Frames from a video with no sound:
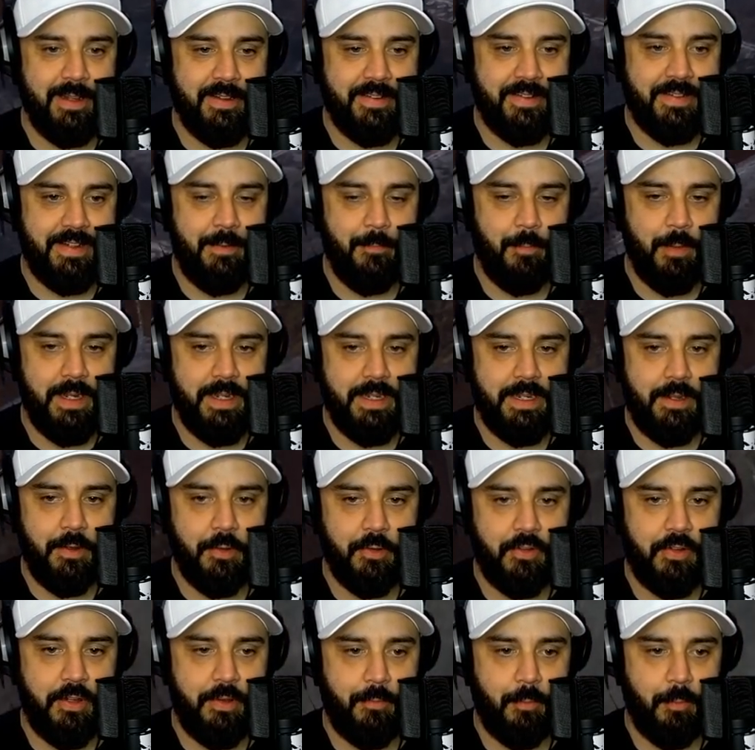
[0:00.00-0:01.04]
see if we can kill
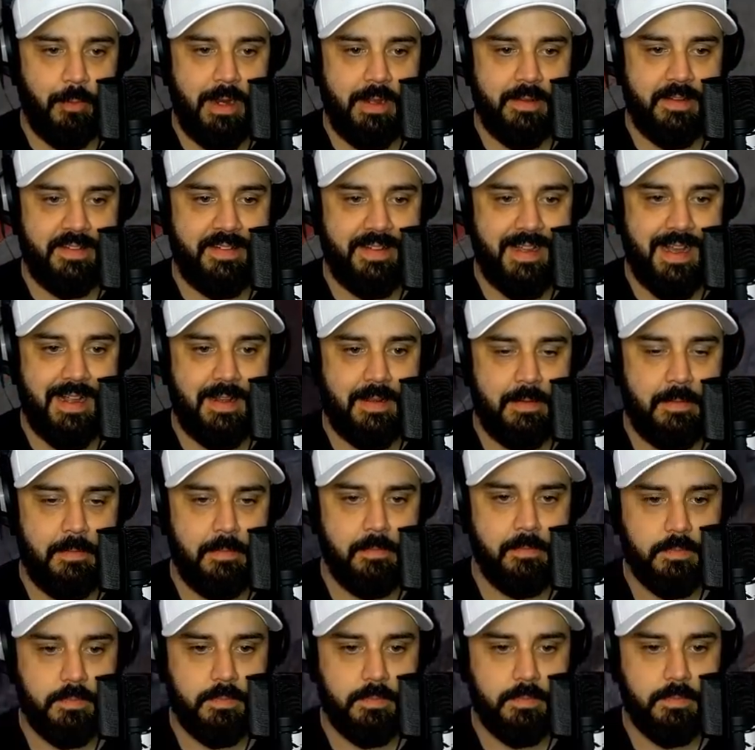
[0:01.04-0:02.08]
stuff around this island.
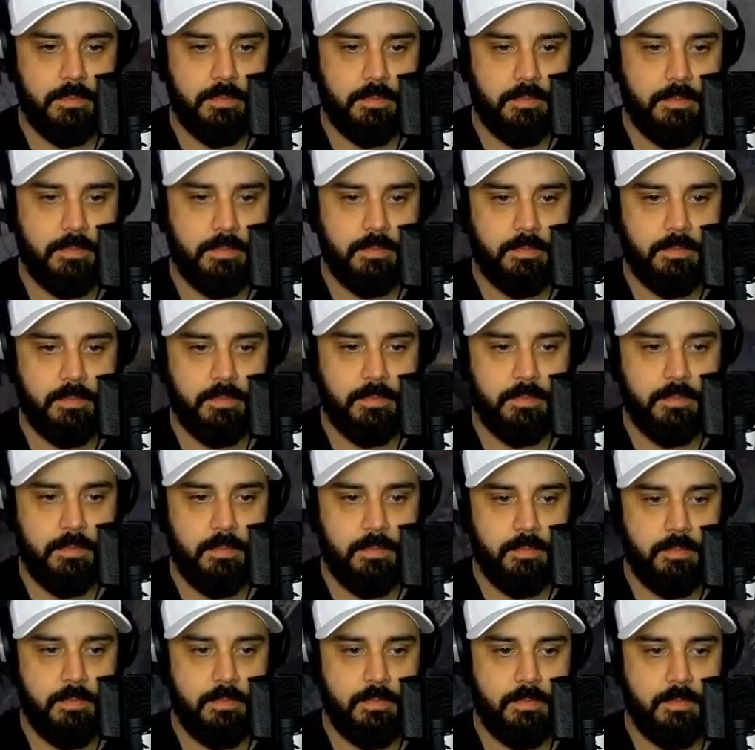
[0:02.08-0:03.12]
Oh, you bet your
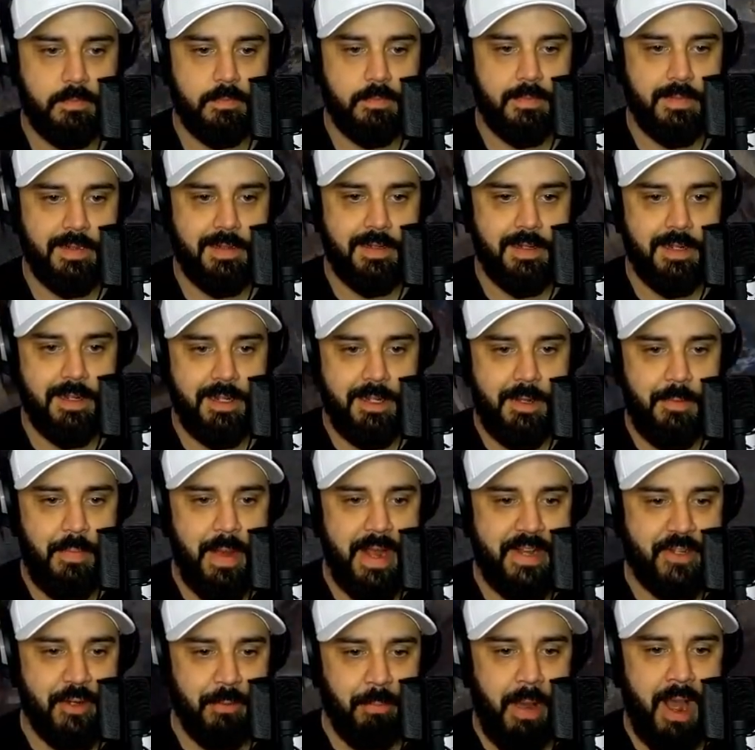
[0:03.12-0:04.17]
bottom dollar. You
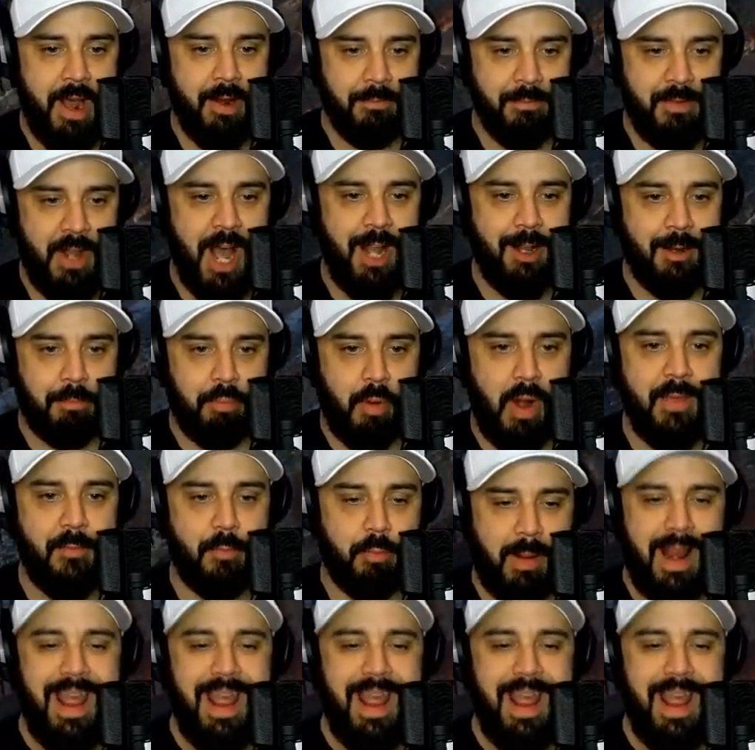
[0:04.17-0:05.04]
bet your bottom dollar, brother.